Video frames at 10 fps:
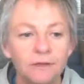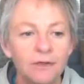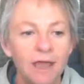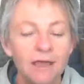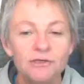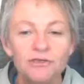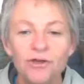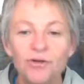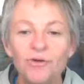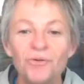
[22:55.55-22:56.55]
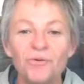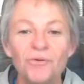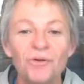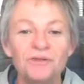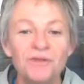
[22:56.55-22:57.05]
Okay, so
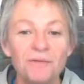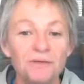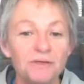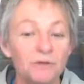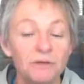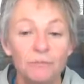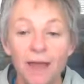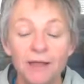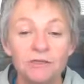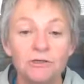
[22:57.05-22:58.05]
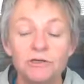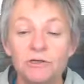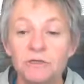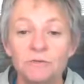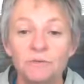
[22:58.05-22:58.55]
same as with back
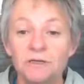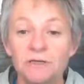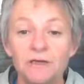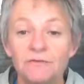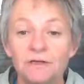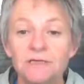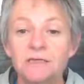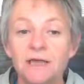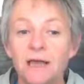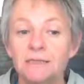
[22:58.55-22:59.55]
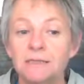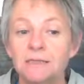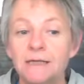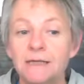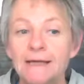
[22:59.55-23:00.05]
surgeries, we didn't even
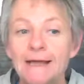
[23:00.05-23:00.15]
discuss